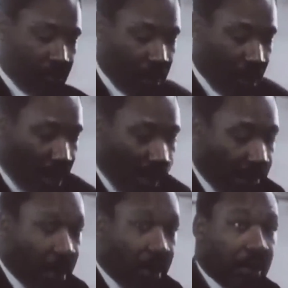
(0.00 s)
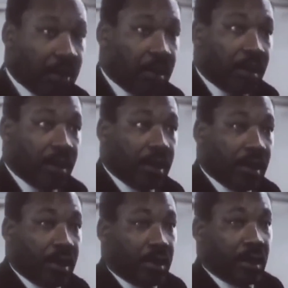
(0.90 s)
we are coming
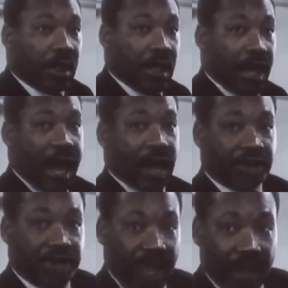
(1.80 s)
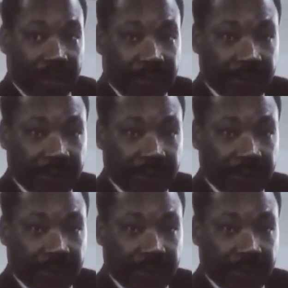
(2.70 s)
to get our check.